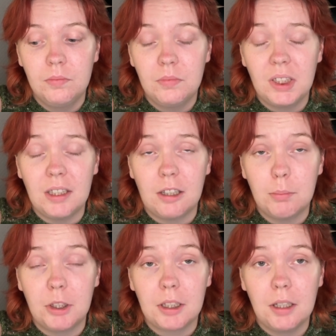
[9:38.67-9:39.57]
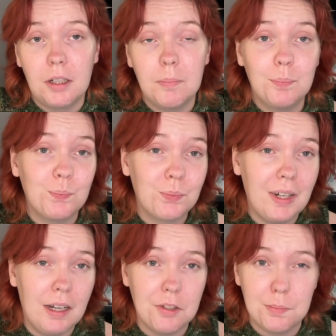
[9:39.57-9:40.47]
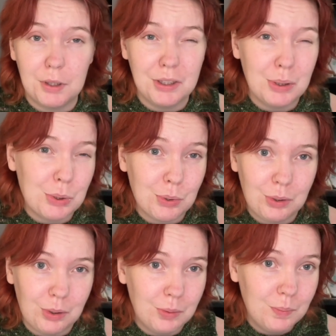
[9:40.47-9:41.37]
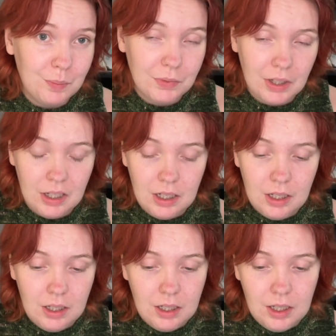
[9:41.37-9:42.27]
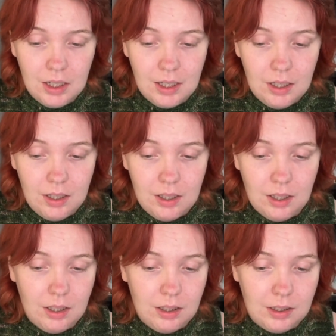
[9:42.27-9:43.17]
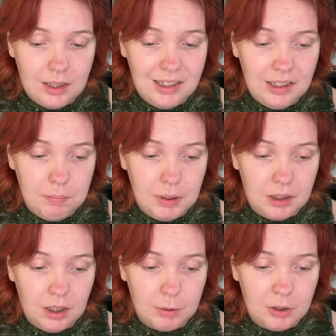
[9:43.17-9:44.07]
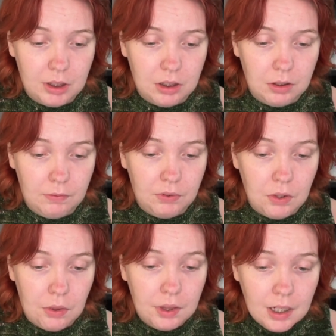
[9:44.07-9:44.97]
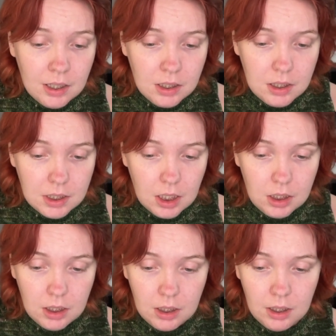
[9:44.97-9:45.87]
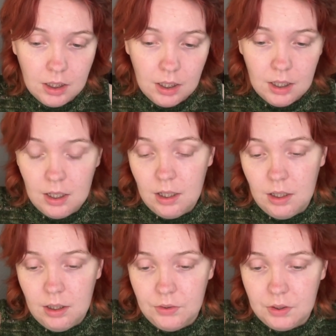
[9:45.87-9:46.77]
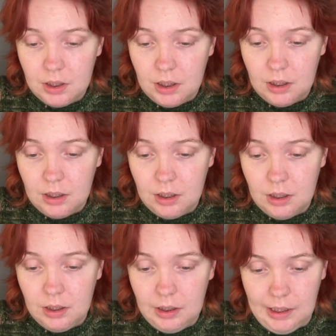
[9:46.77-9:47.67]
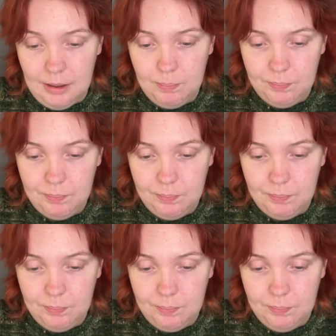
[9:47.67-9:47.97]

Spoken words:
the yarn market as per usual, and I did pick up quite a good few things, and yeah,